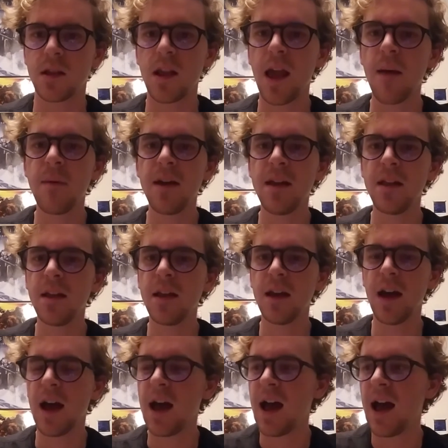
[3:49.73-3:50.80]
I mean,
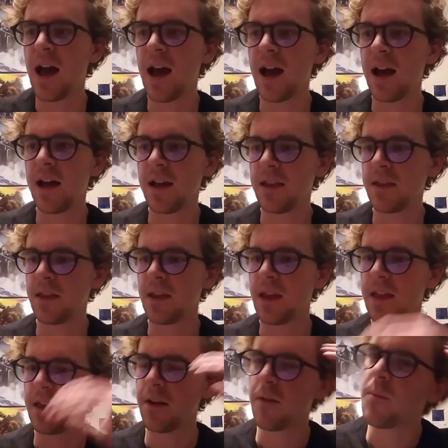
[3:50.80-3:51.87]

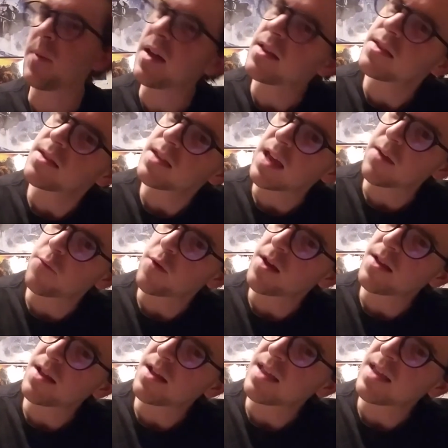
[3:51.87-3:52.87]
there are bits I've read in it